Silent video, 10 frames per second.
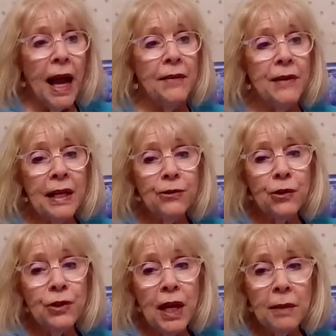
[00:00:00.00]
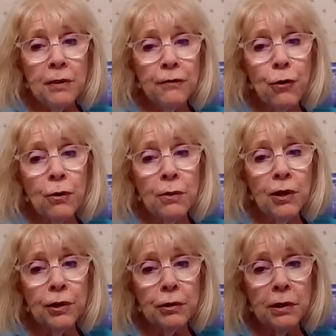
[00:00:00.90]
And that's a day before
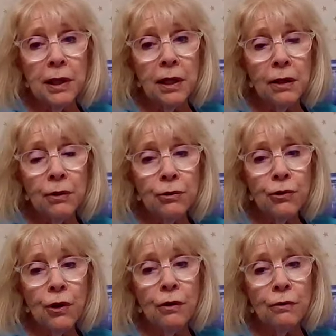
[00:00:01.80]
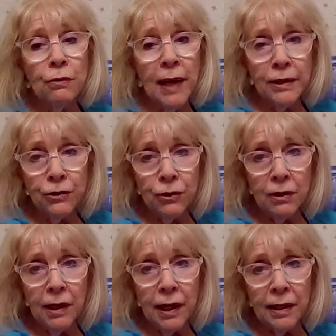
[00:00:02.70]
Mercury goes
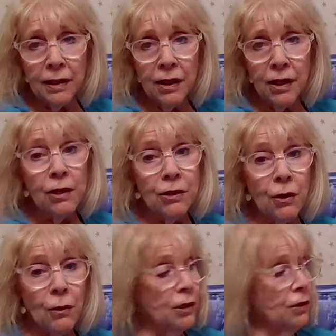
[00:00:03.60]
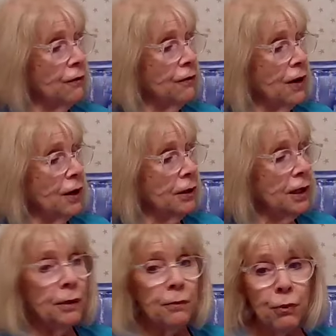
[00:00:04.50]
retrograde. So it's a
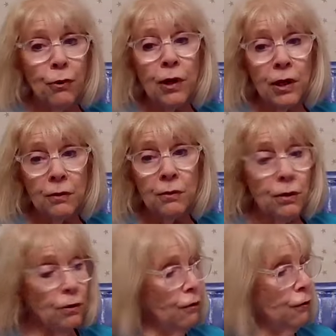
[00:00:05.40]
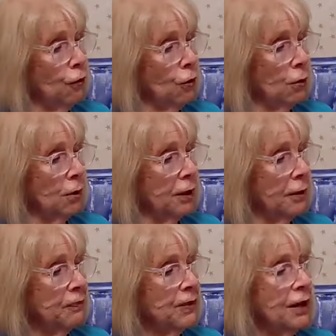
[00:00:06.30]
very important move
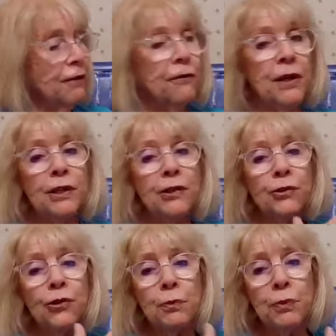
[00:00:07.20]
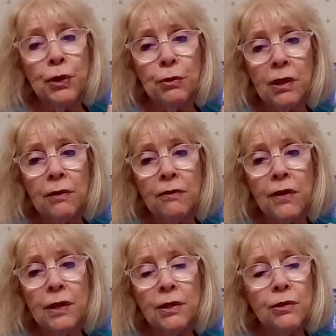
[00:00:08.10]
forward. Venus is beauty.
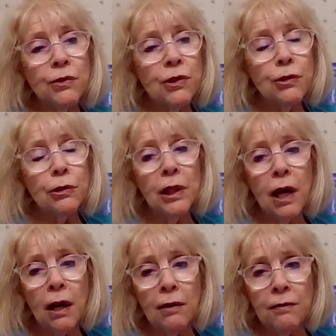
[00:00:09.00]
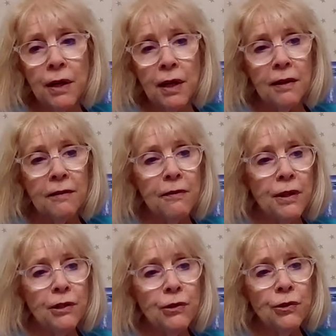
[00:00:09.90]
Venus is love.
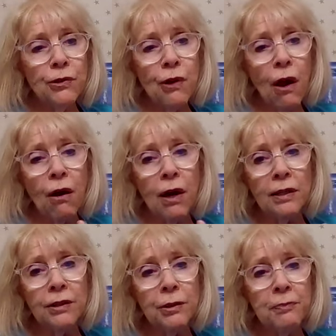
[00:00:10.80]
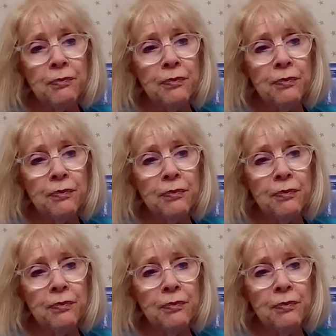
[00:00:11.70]
Venus is art.